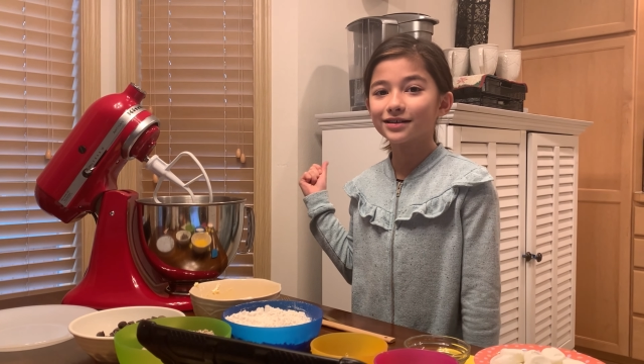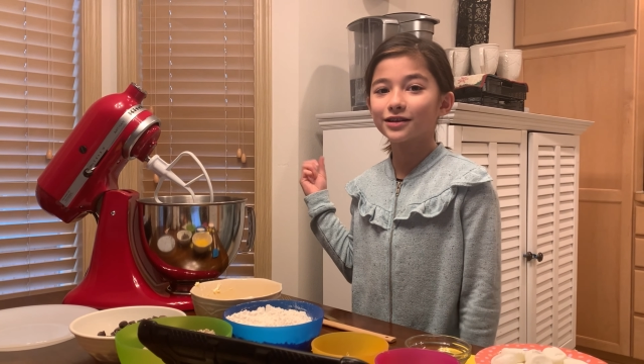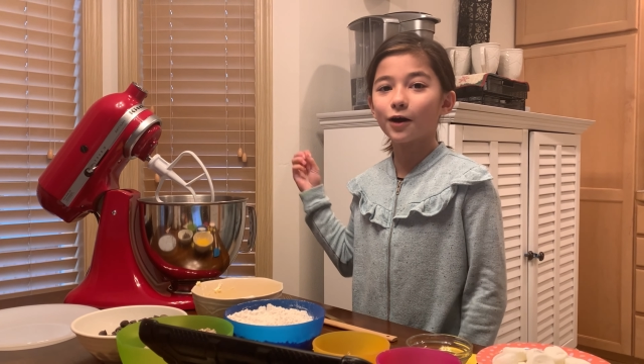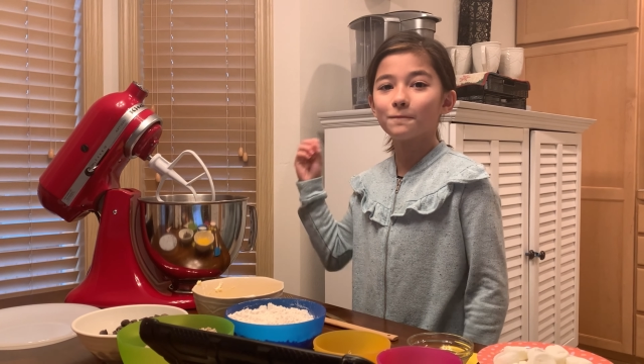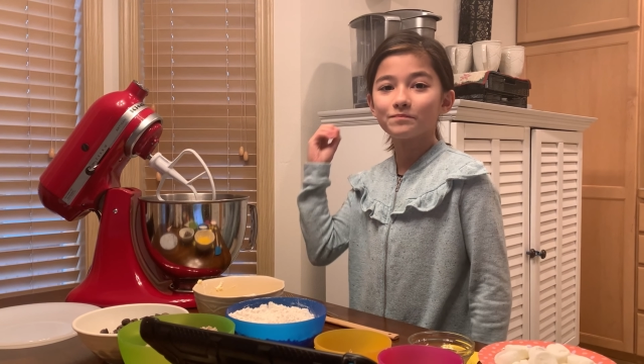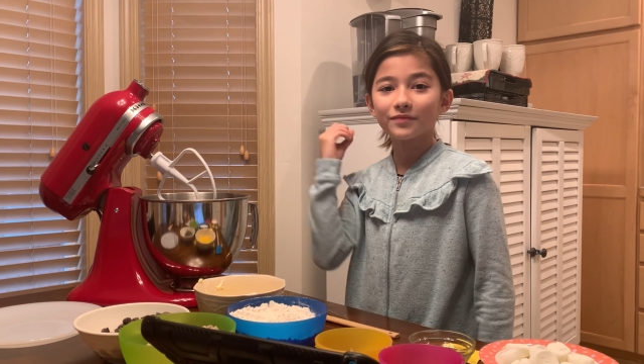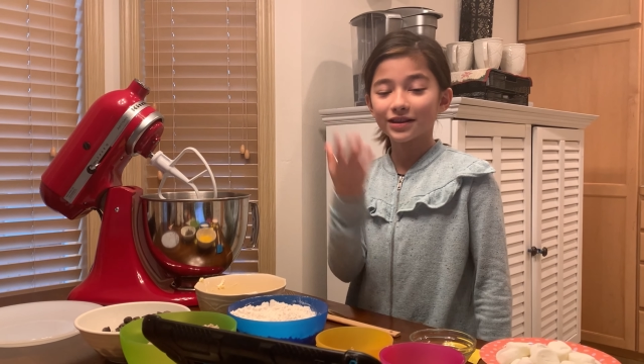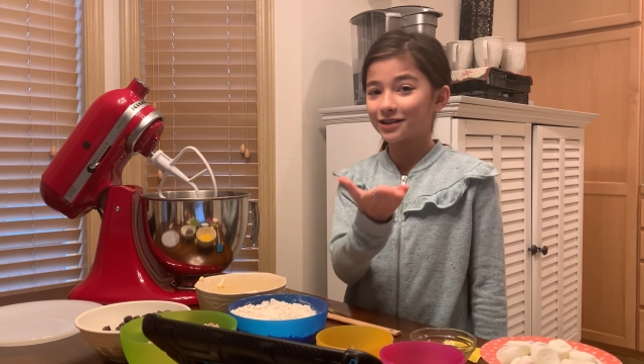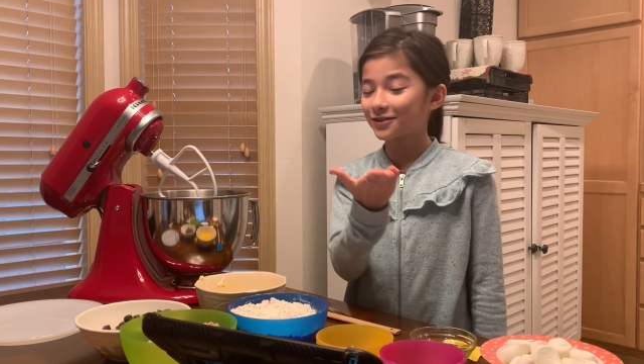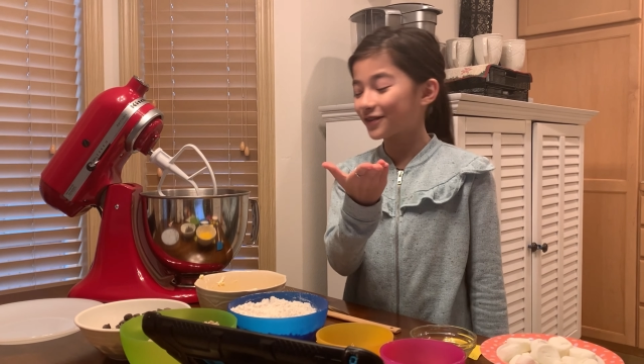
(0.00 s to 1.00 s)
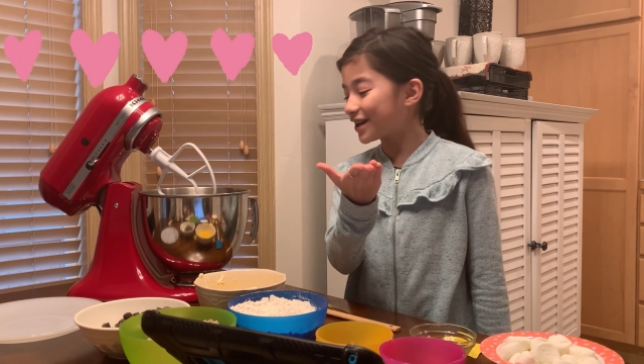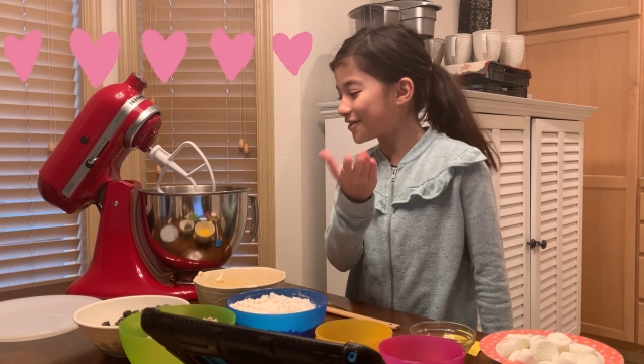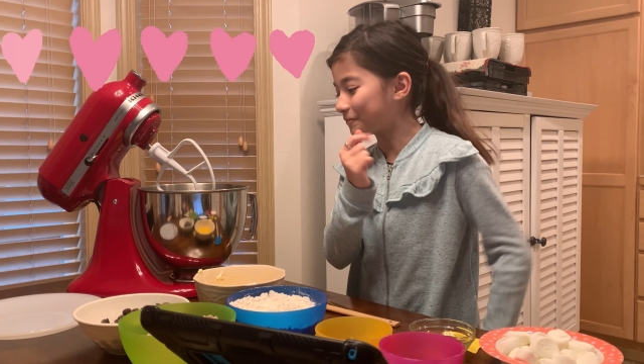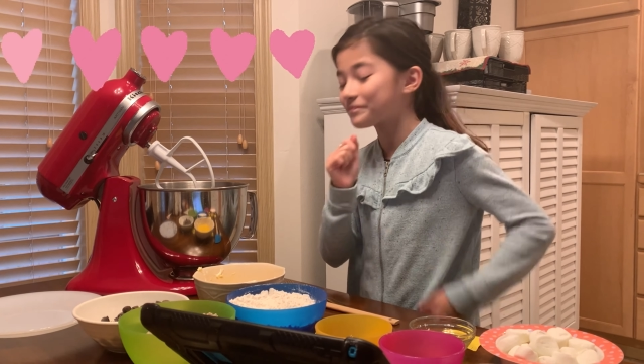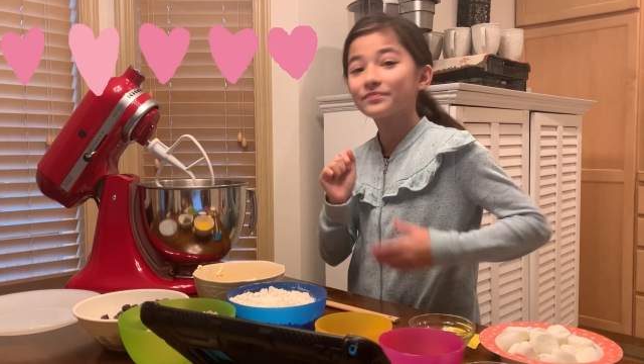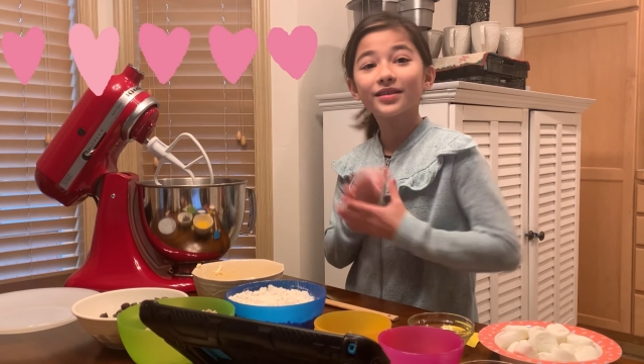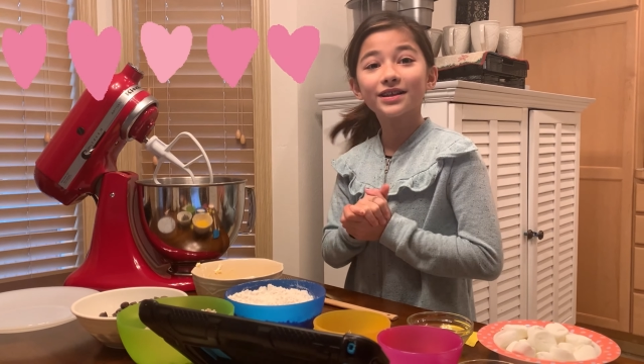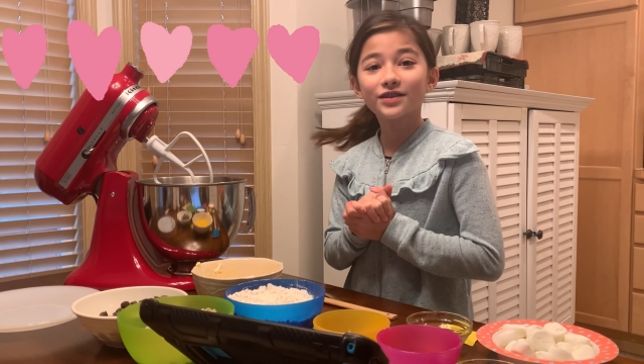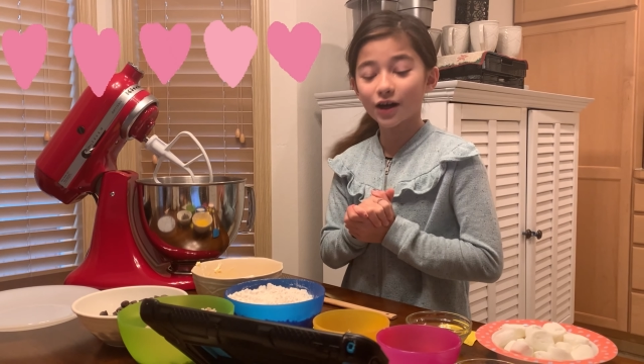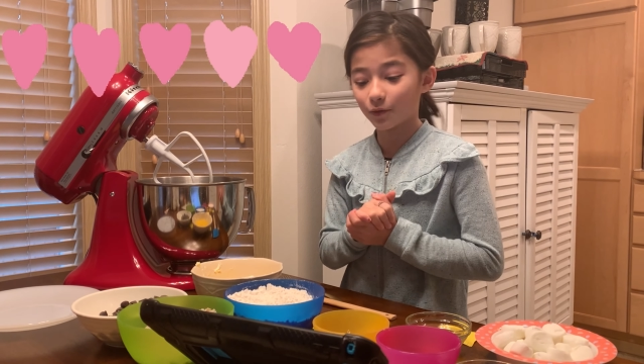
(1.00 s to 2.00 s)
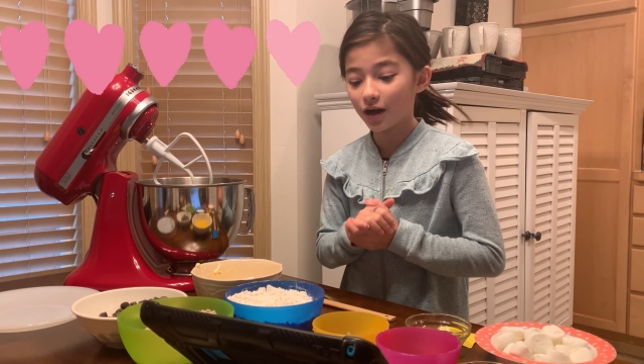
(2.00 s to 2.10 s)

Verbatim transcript: so this is for you. So,